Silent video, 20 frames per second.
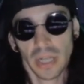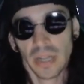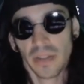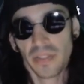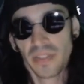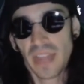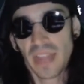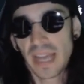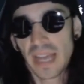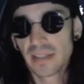
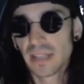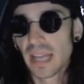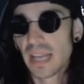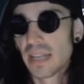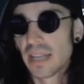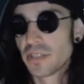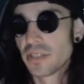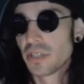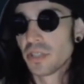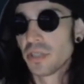that
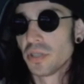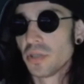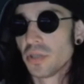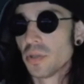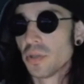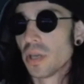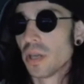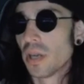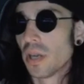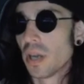led
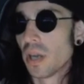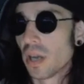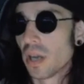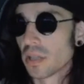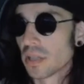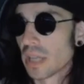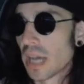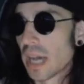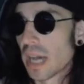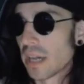to a
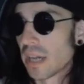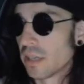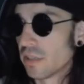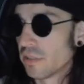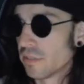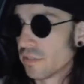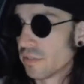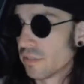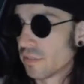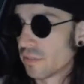lot
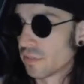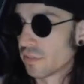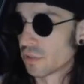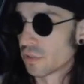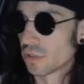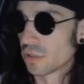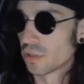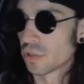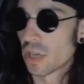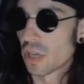of
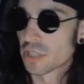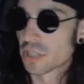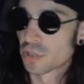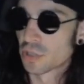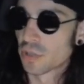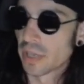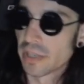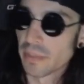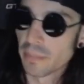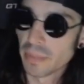lost
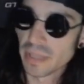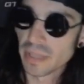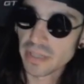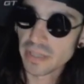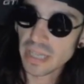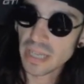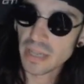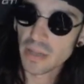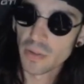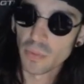
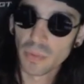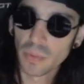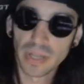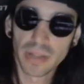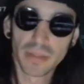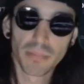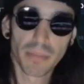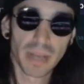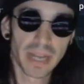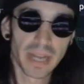credibility
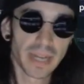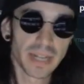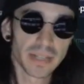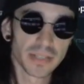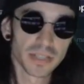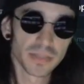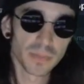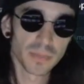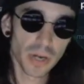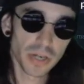with
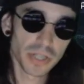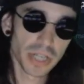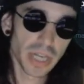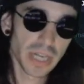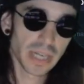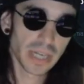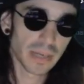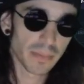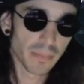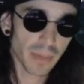Binance Smart
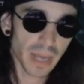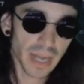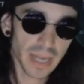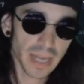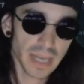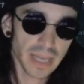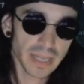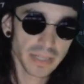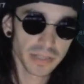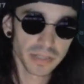Chain in
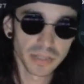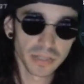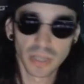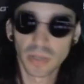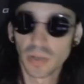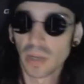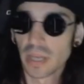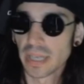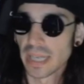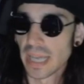my eyes.
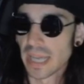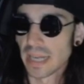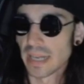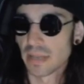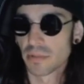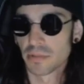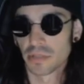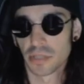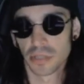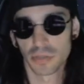So again,
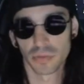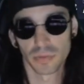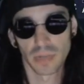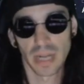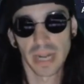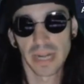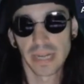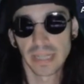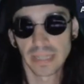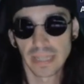I was just
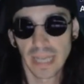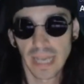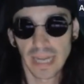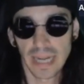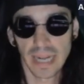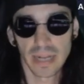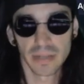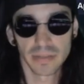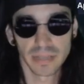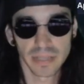riding that
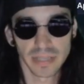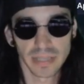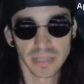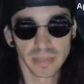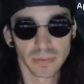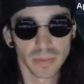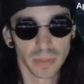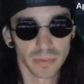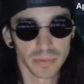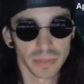out to see
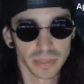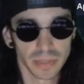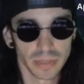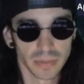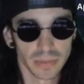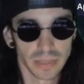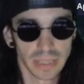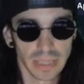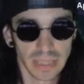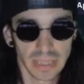what was
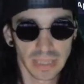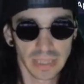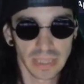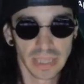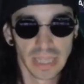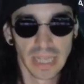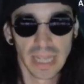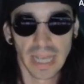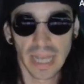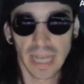going on,
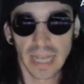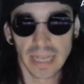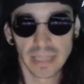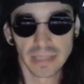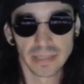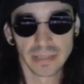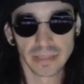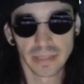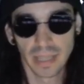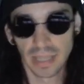
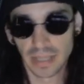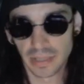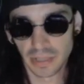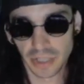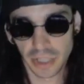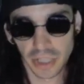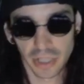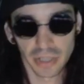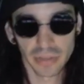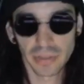and
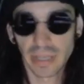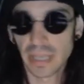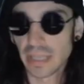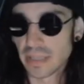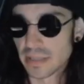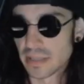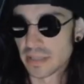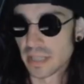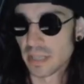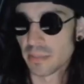
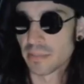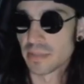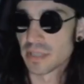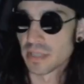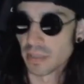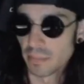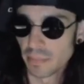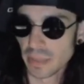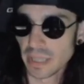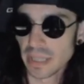Curate seems
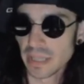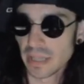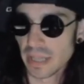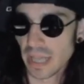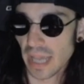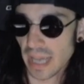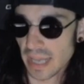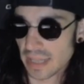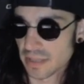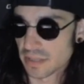to be
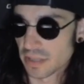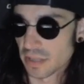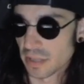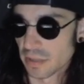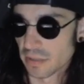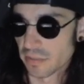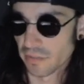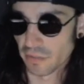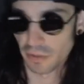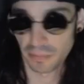the
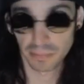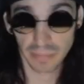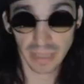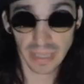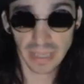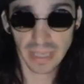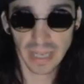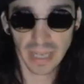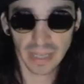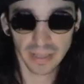answer for
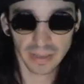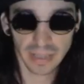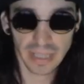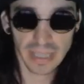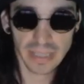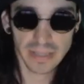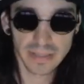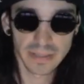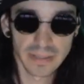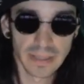me, at
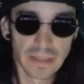least.